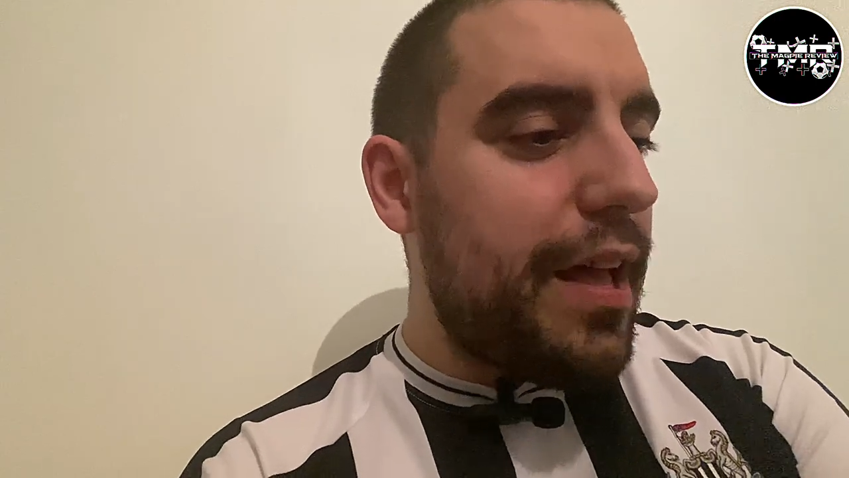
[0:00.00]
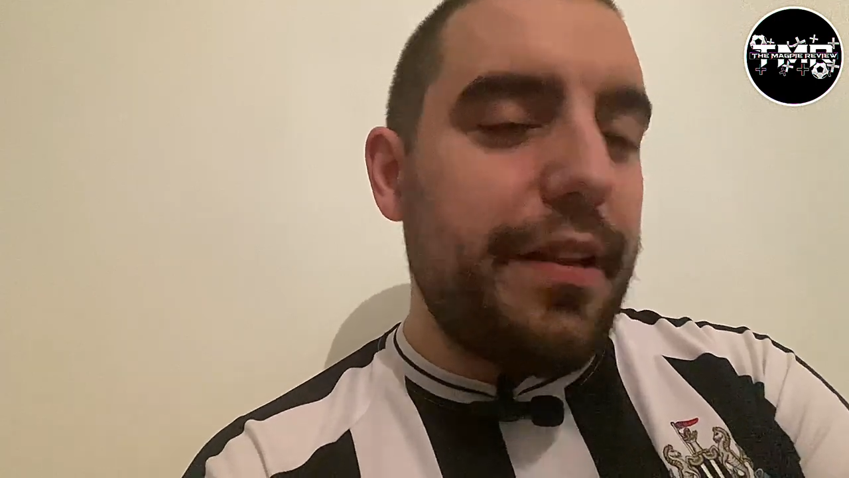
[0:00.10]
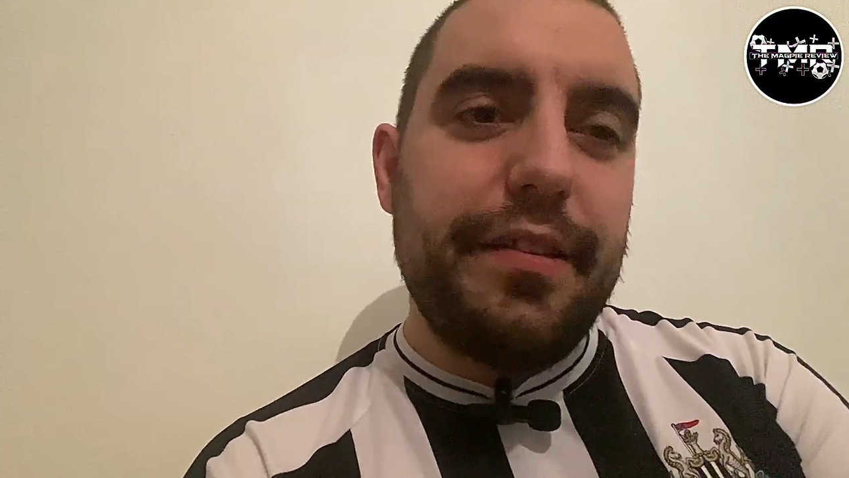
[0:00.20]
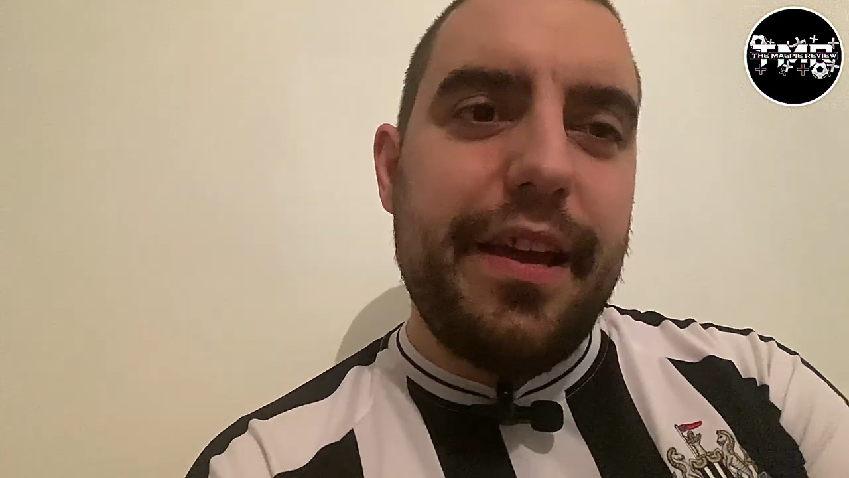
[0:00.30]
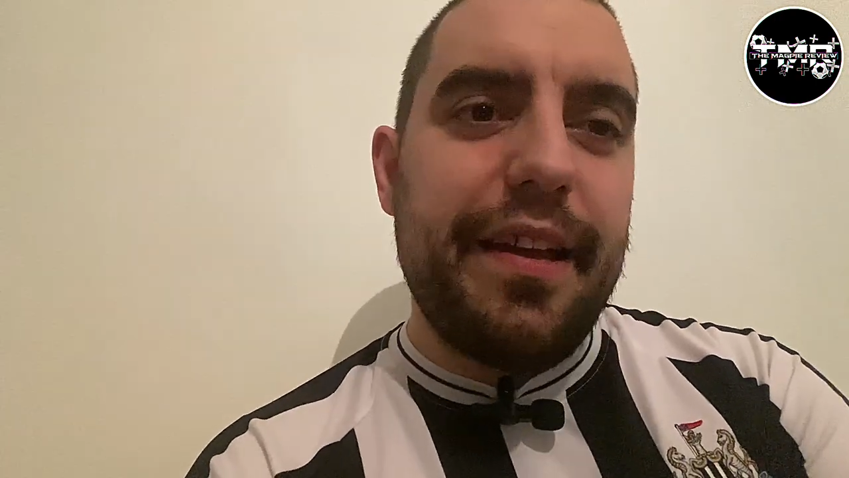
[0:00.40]

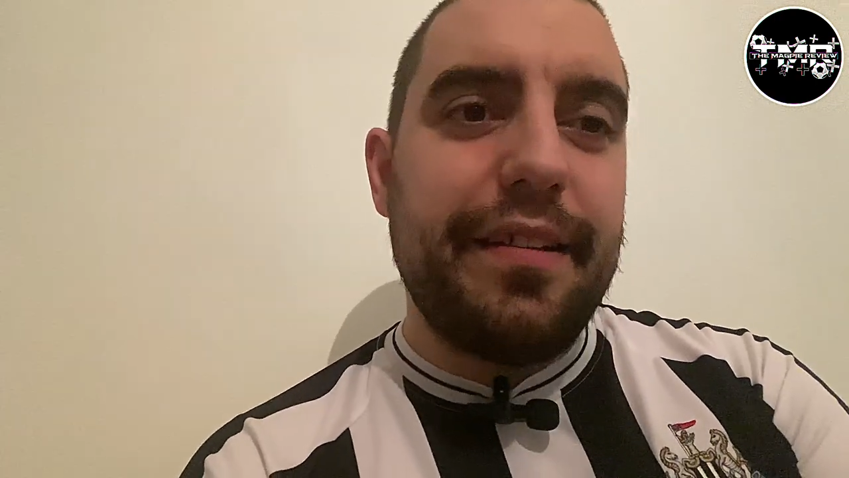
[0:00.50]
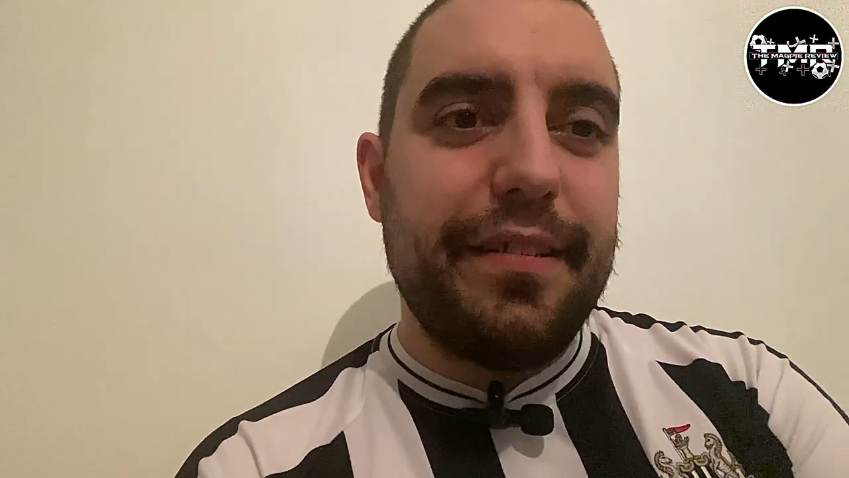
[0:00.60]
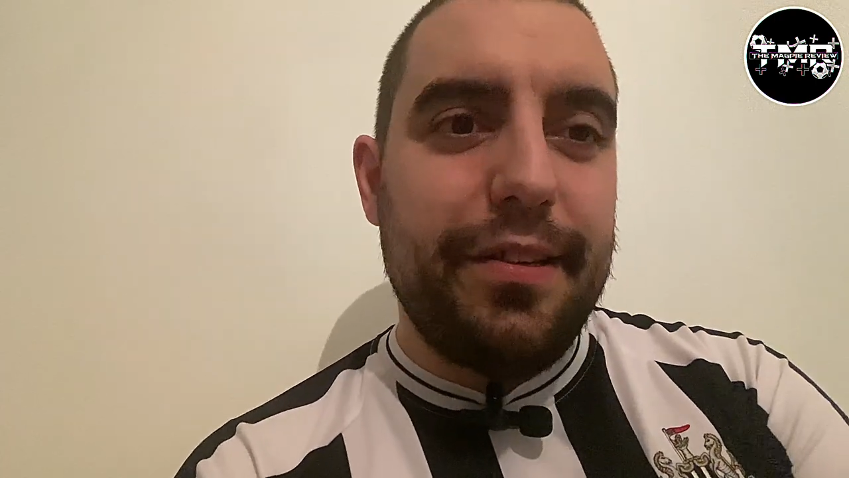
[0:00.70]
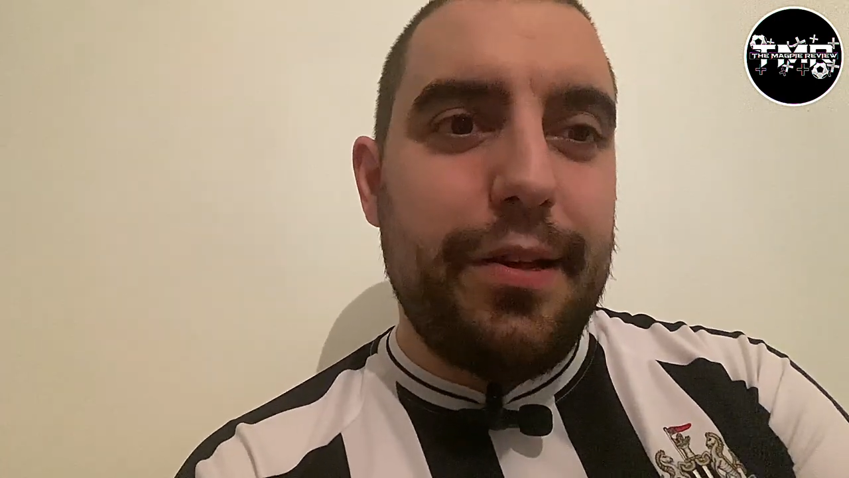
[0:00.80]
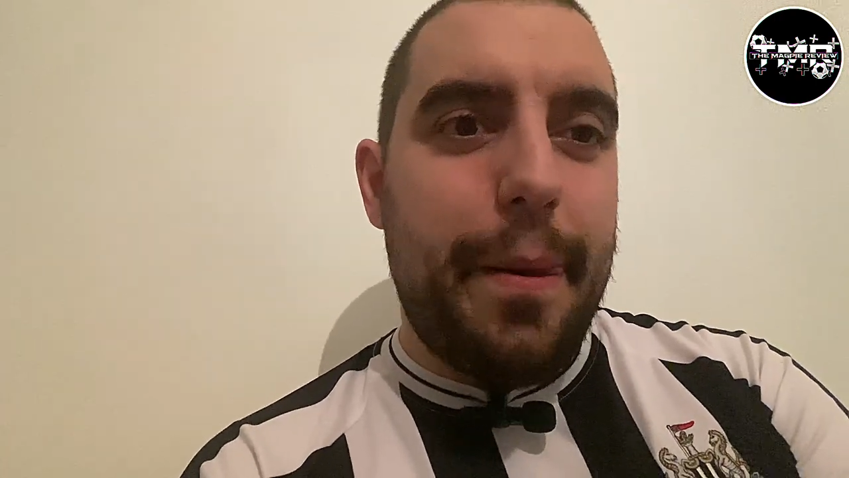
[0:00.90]
And
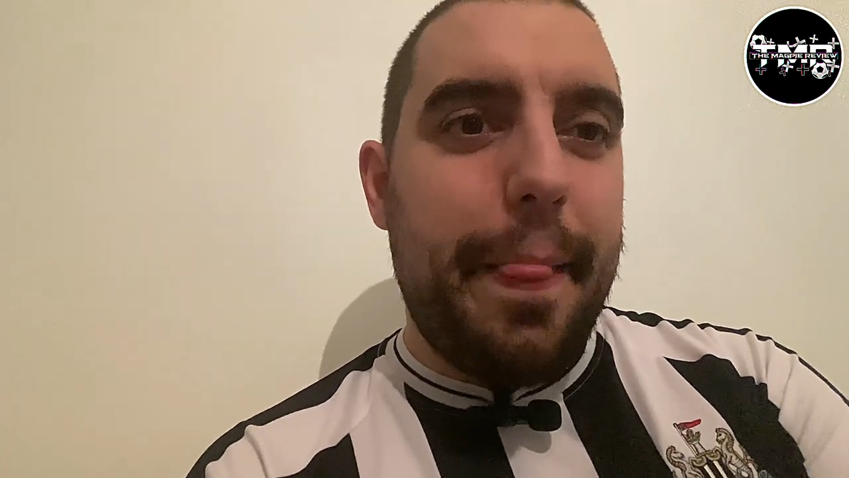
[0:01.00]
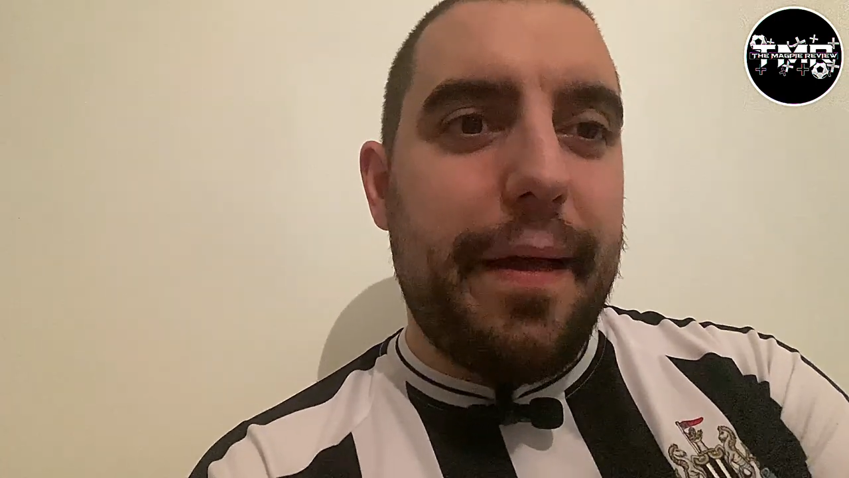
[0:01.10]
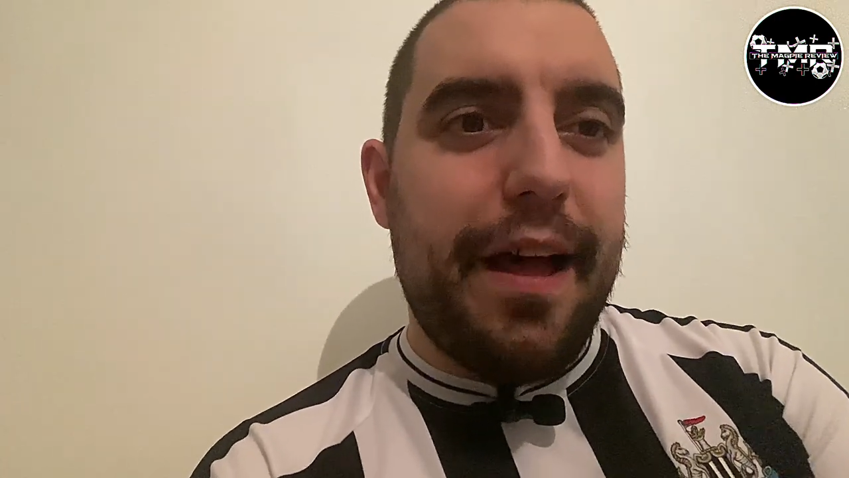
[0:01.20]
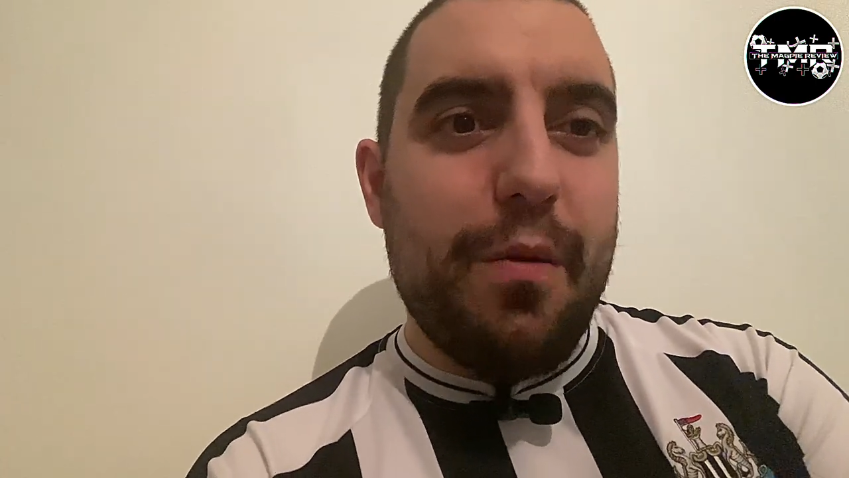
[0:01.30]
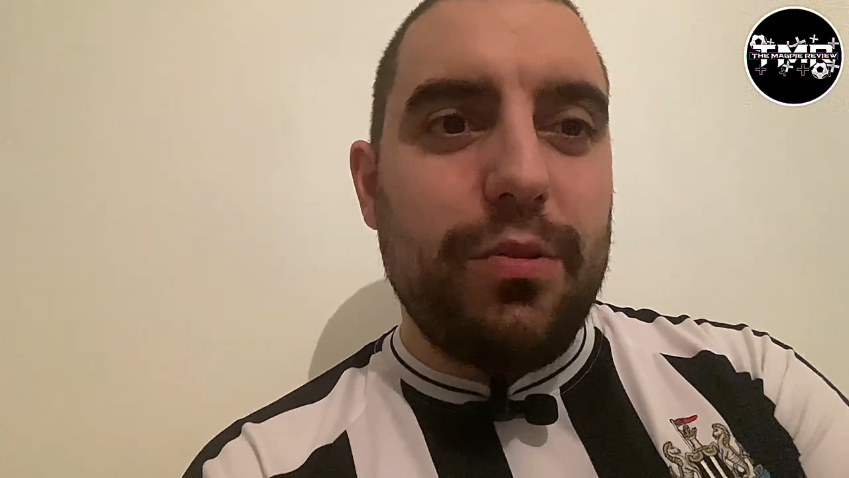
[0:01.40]
yeah, I